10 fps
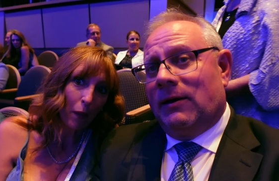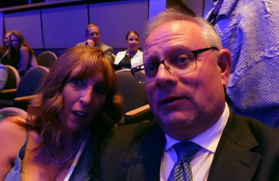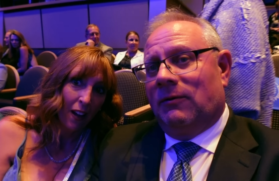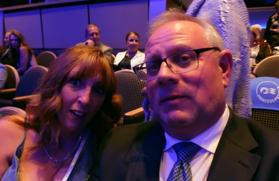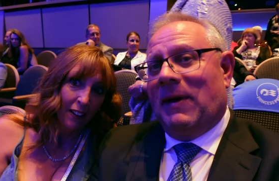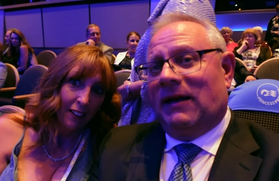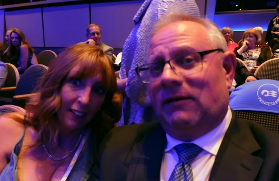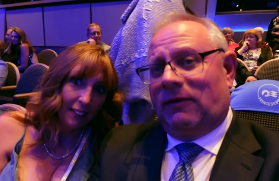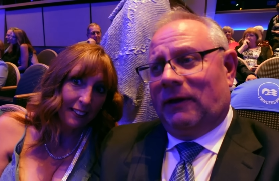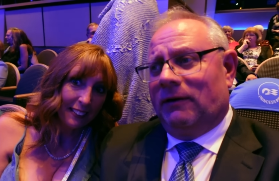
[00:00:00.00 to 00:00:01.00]
Speaker 1: okay. we made it
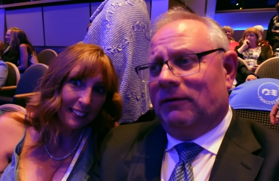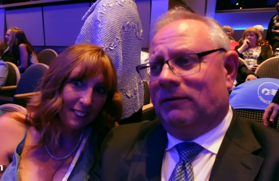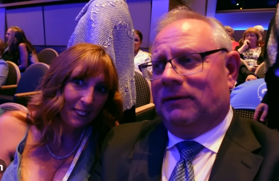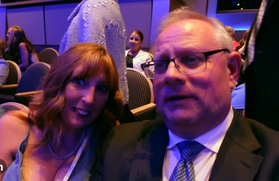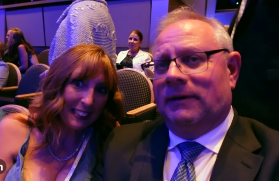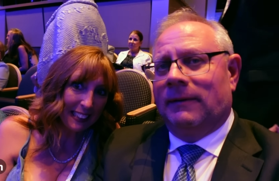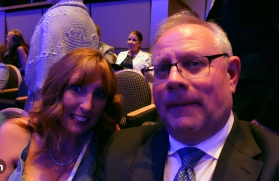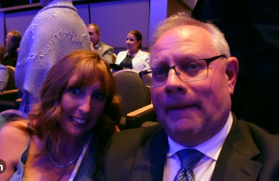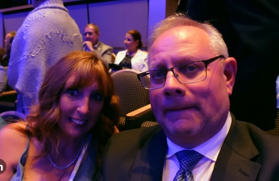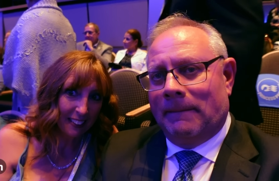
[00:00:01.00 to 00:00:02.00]
to the theater. We
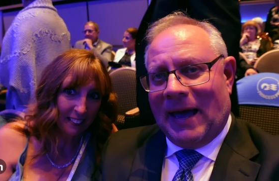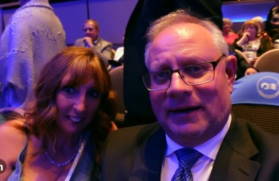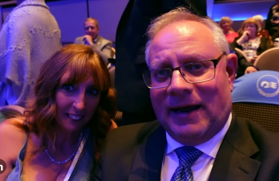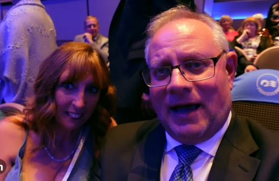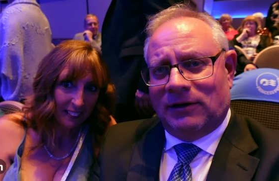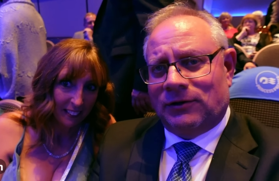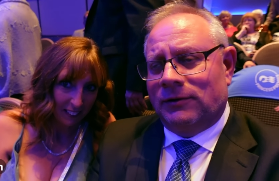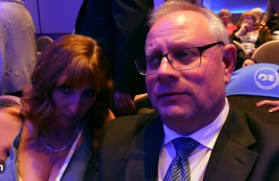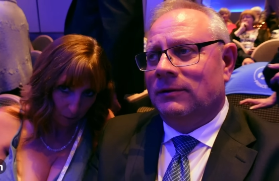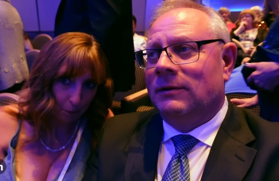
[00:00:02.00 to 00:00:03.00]
did. Mad Thank Dash. You for
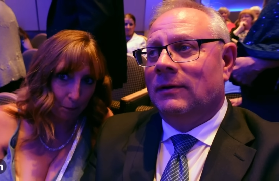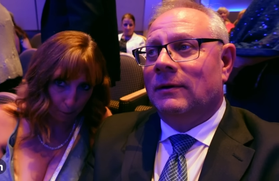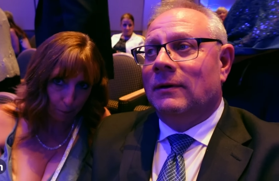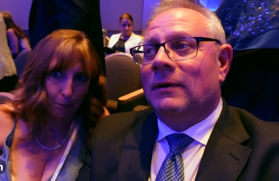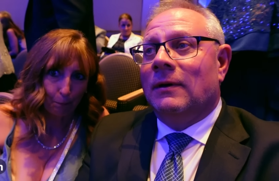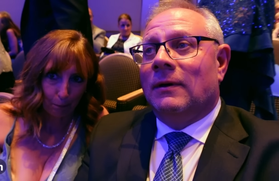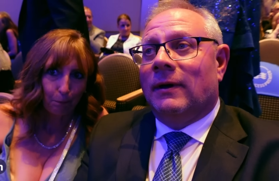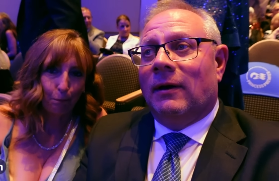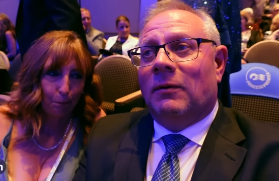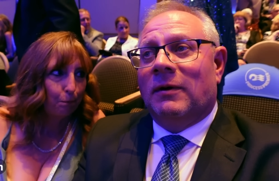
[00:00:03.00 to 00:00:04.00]
your attention.
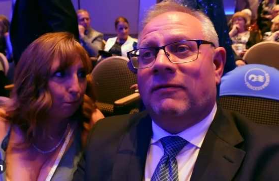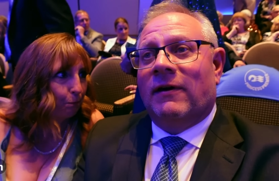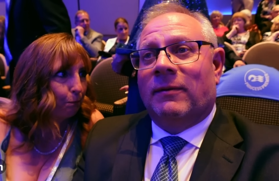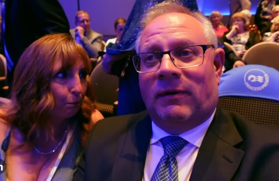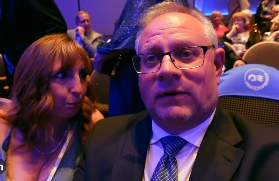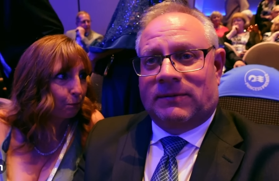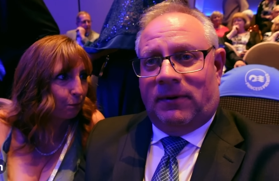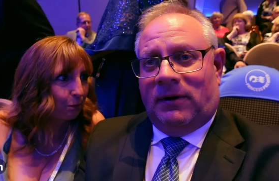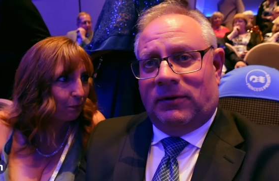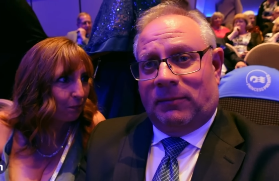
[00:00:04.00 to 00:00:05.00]
Enjoy Yeah, we found the perfect
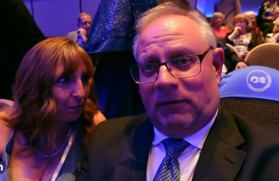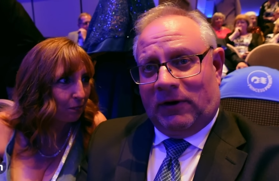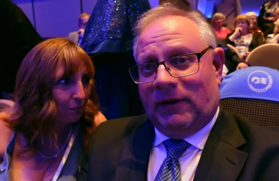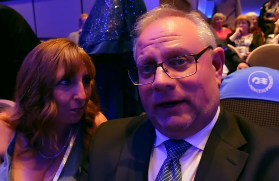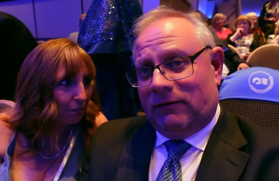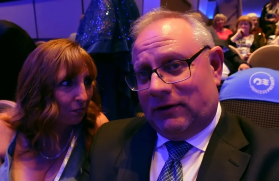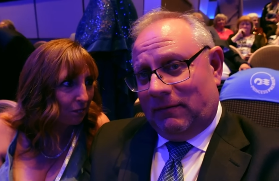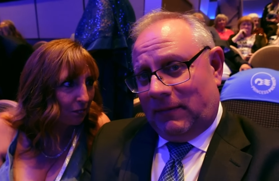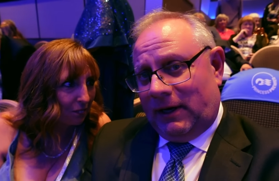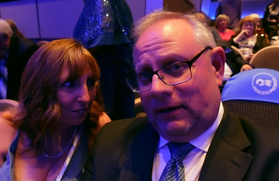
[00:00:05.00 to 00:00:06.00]
spot with the perfect light over
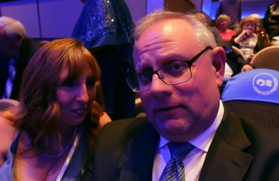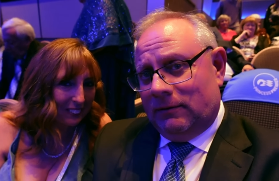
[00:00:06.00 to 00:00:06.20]
top of my head.